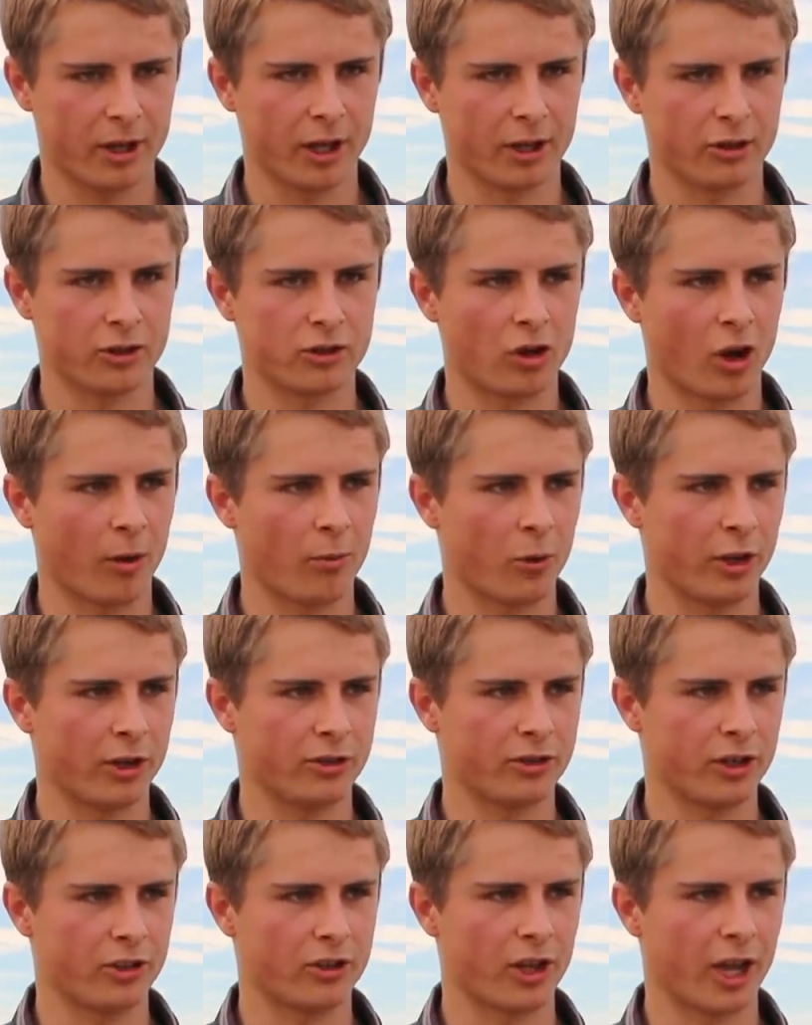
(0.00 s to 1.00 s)
and stop
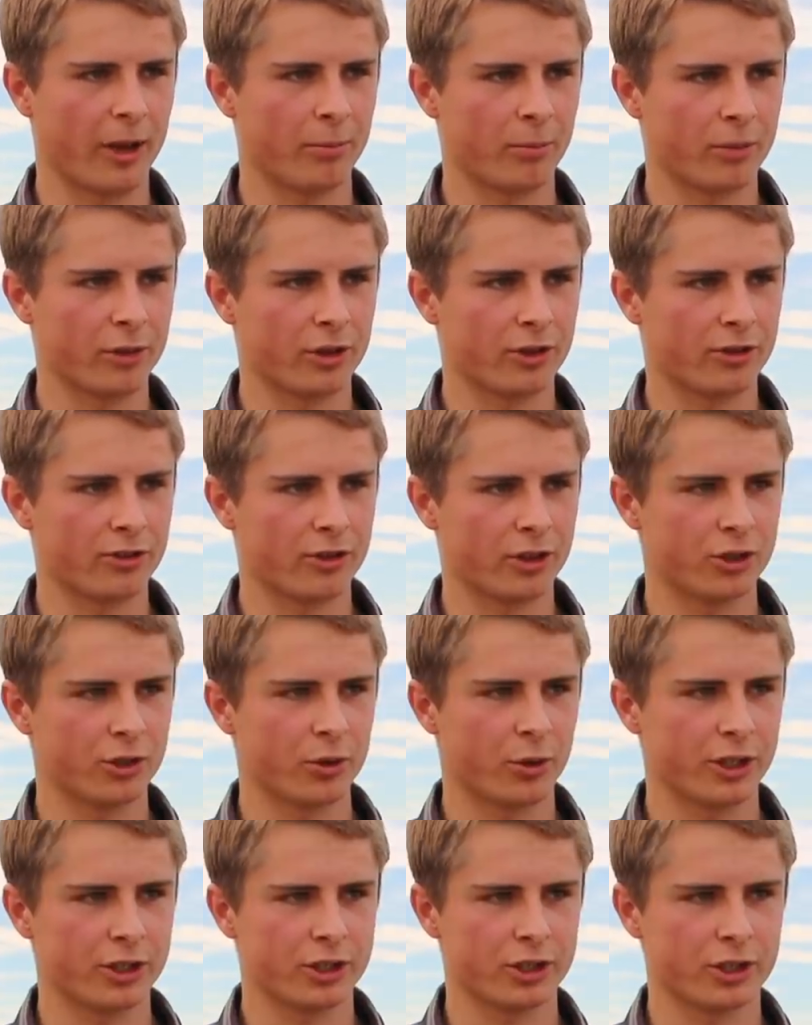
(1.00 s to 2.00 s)
wasting time with this
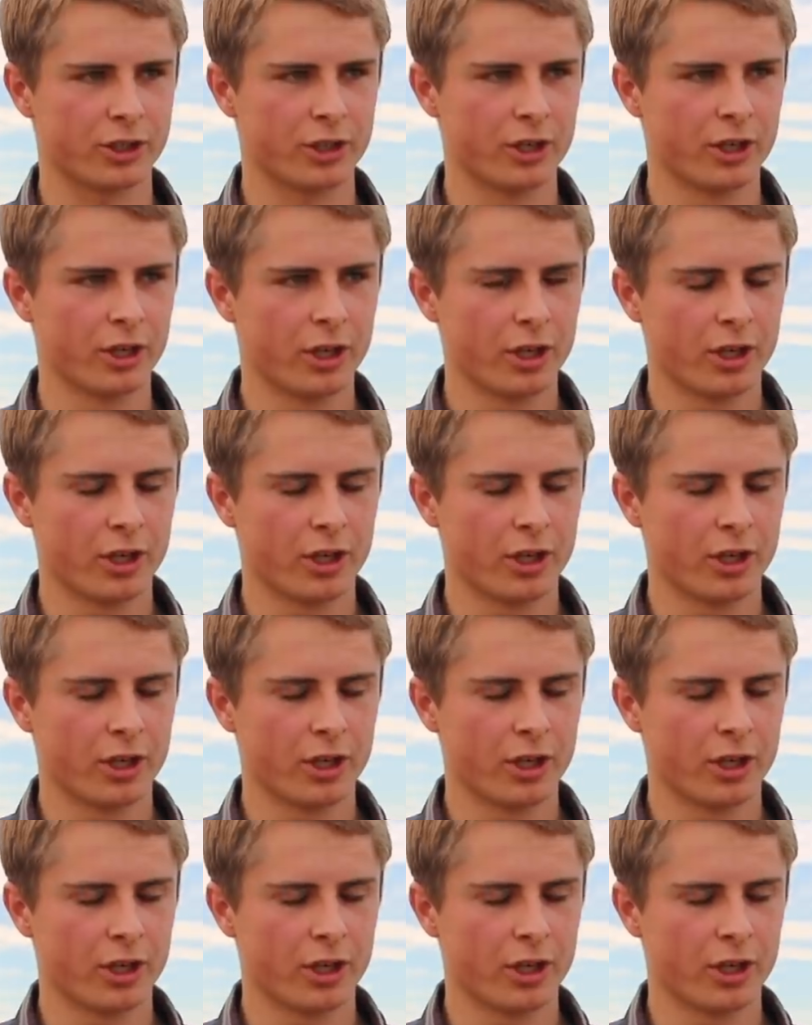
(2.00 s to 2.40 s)
situation. Yeah.